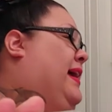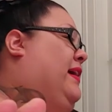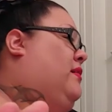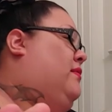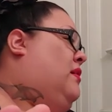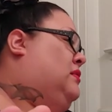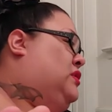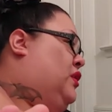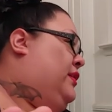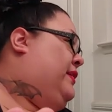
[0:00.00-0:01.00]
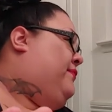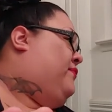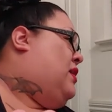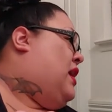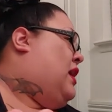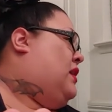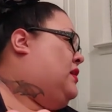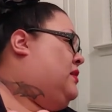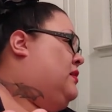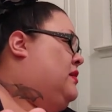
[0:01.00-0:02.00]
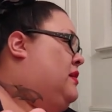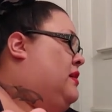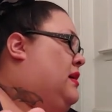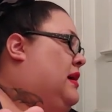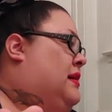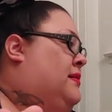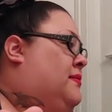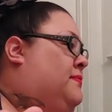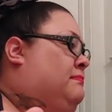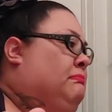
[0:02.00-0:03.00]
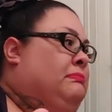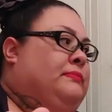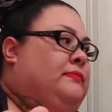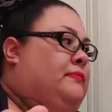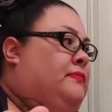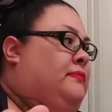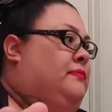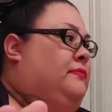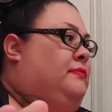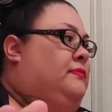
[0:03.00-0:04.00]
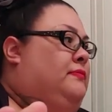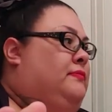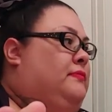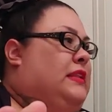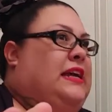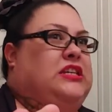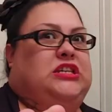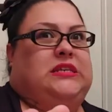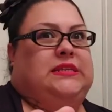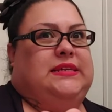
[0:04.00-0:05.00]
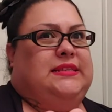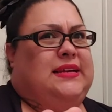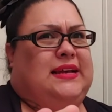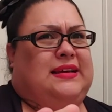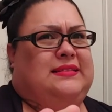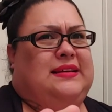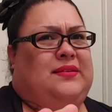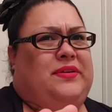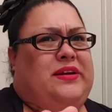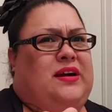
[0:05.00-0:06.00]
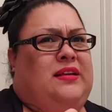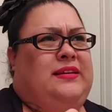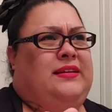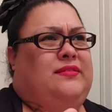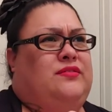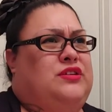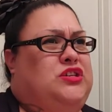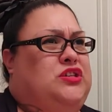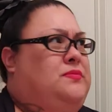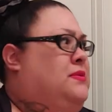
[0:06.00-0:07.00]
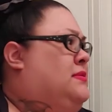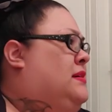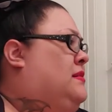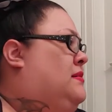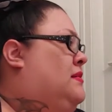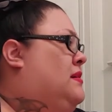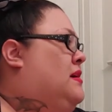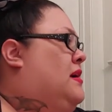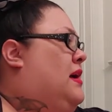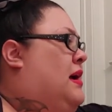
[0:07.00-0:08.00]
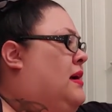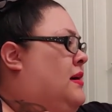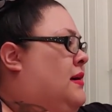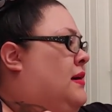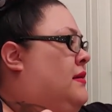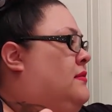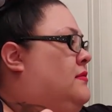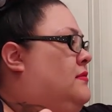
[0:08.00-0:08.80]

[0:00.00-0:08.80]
like alternative rock, um, like Jesus, I guess. Uh, what do you call it? Christian music. Uh,